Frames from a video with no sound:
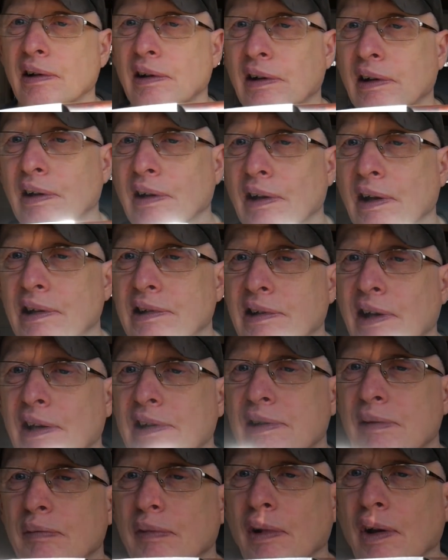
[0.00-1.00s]
Uh, let's
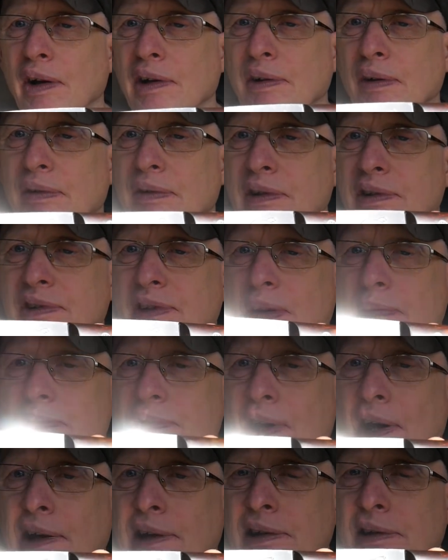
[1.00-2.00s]
get some light on the
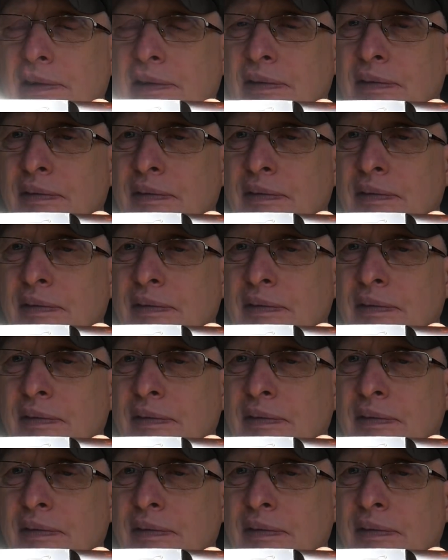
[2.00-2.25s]
subject.